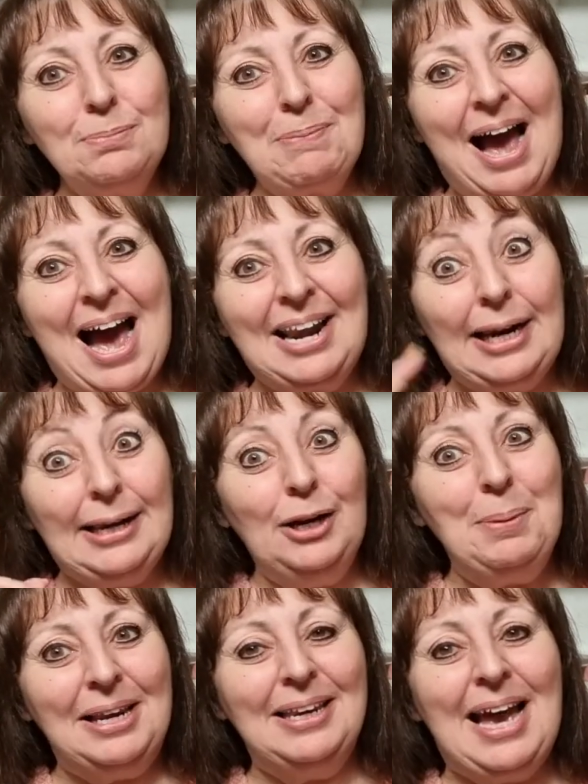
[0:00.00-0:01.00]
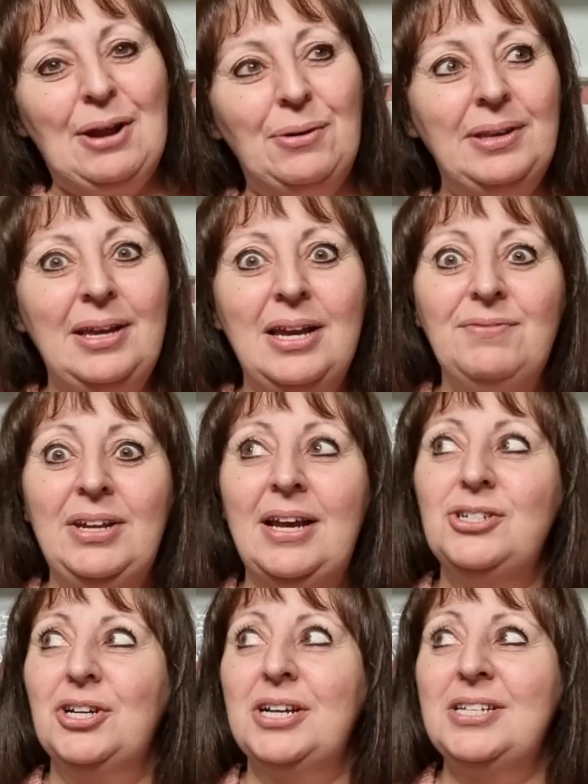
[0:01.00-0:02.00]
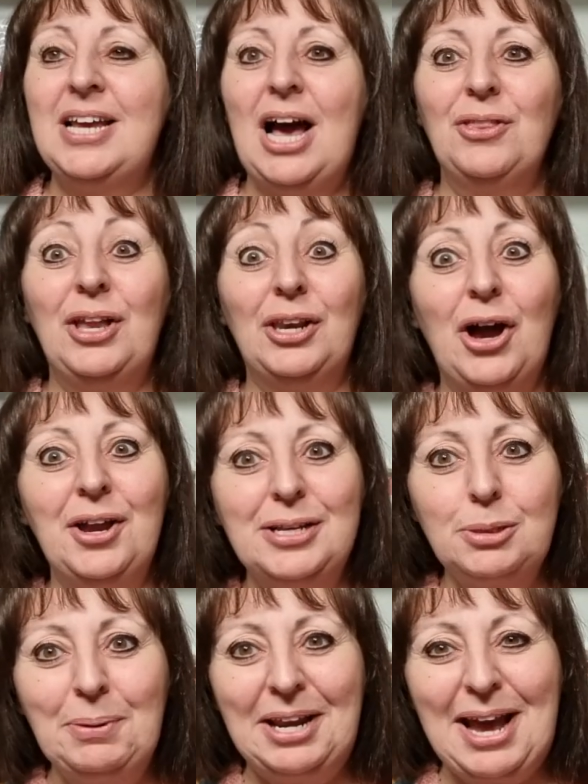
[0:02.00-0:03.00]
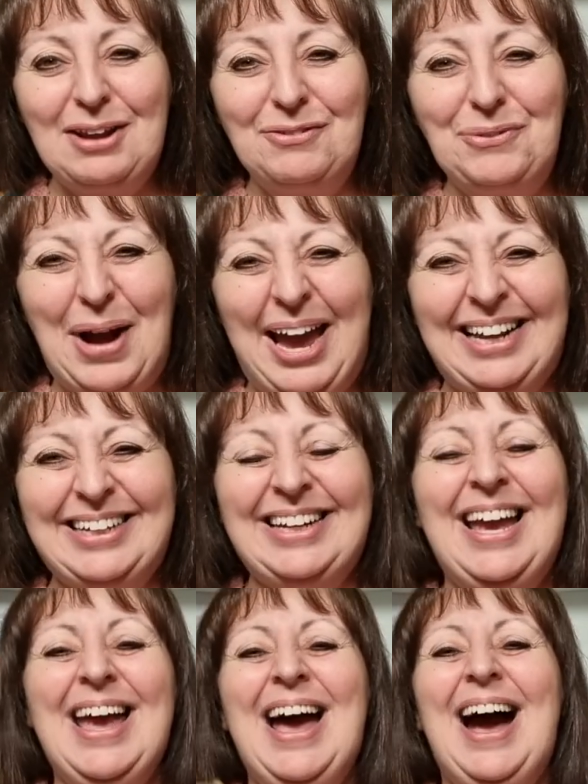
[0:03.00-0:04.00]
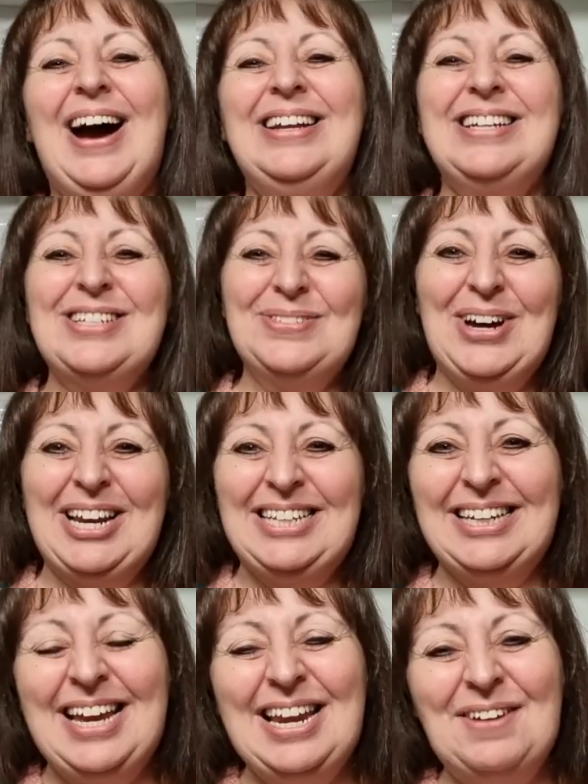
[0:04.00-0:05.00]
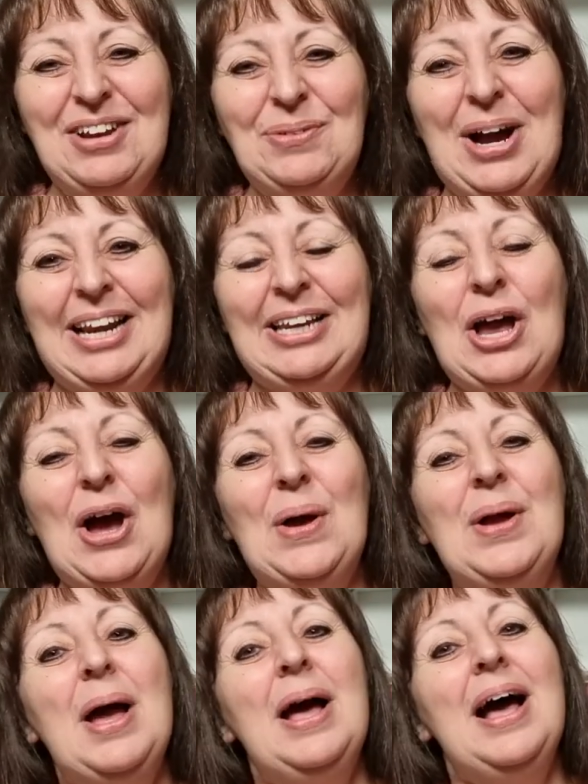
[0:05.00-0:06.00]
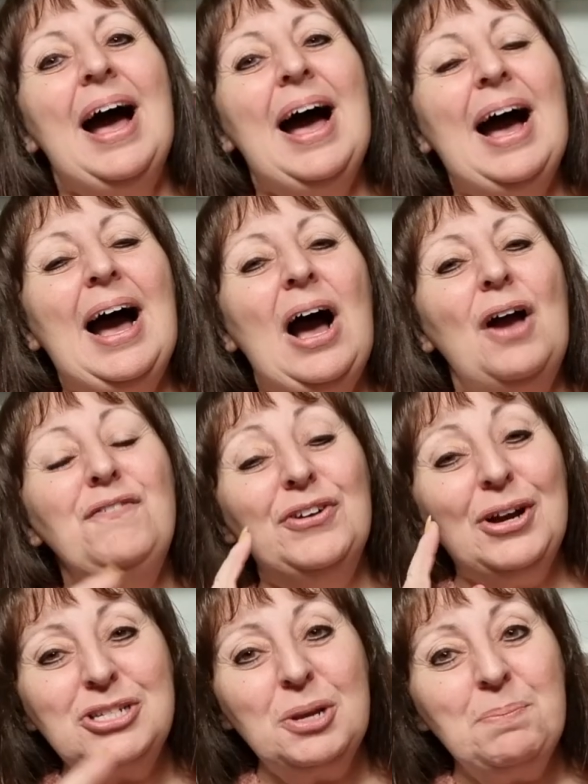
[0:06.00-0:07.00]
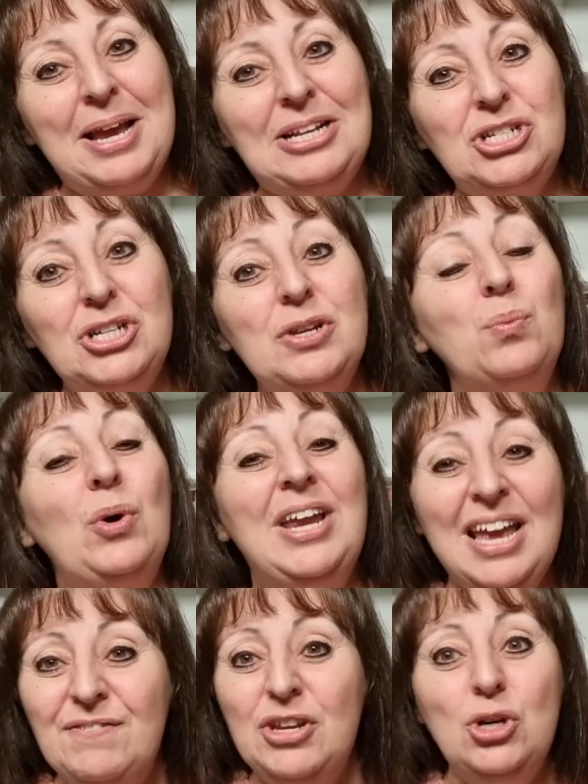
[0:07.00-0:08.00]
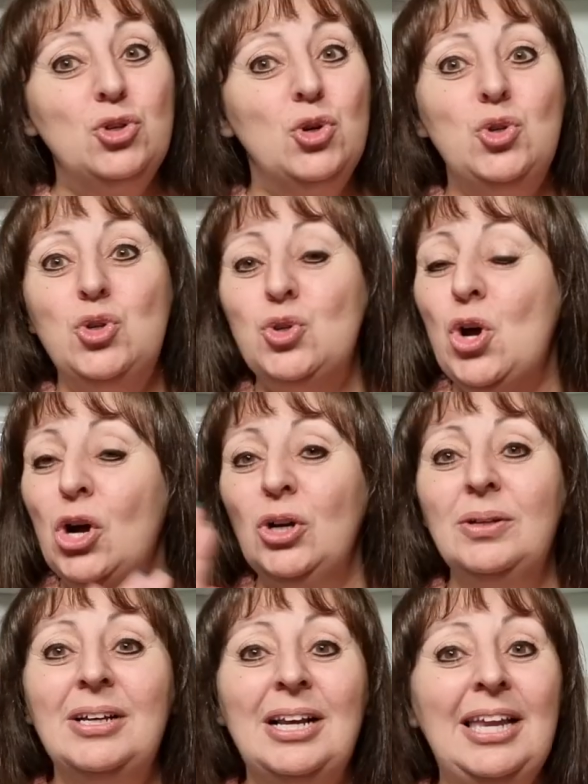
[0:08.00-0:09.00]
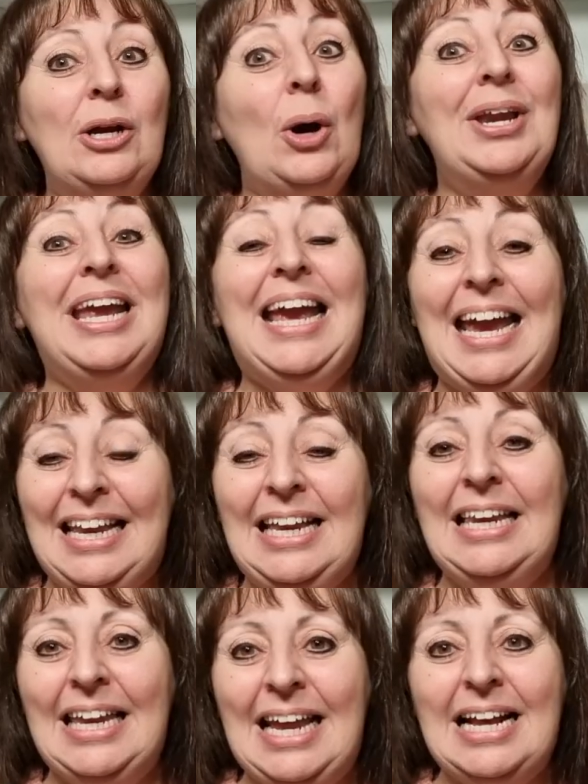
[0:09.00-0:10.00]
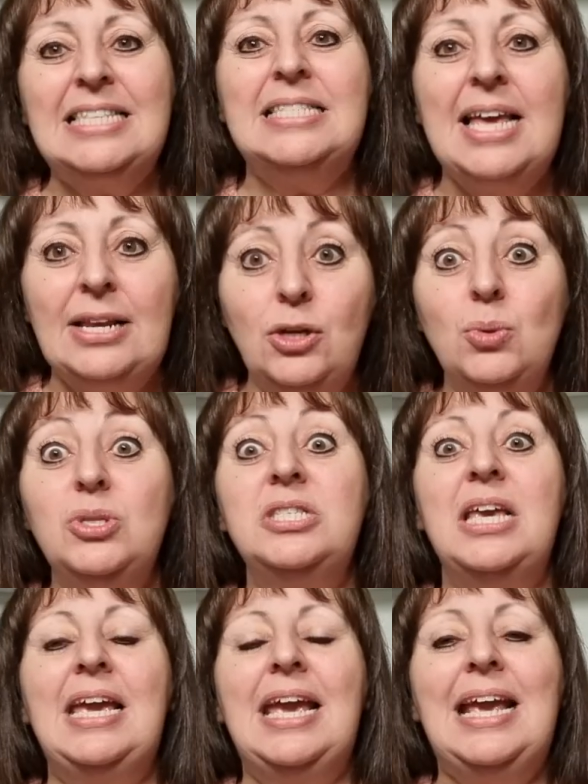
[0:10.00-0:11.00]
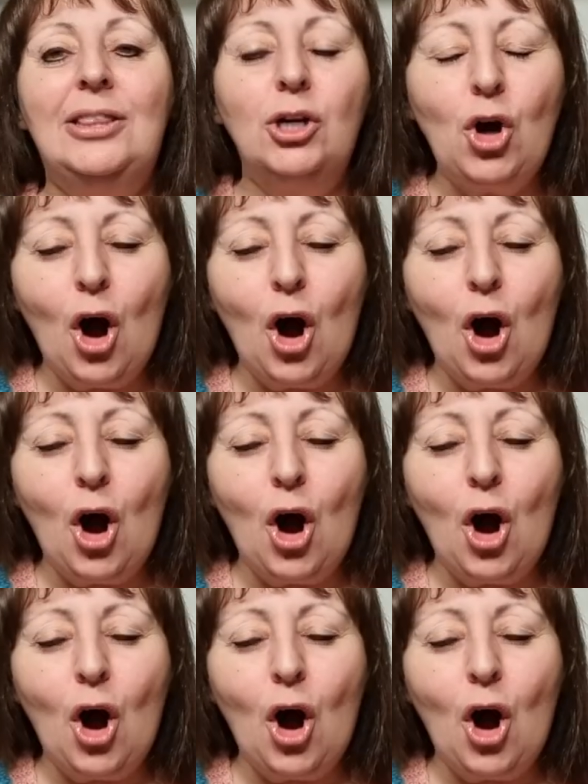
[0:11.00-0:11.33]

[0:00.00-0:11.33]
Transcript: this part a little bit later in the evening. As you can tell, the lighting's a bit out of whack. I just wanted to let everyone know, uh, I forgot to mention, whatever you do, do not click on any links that you see in the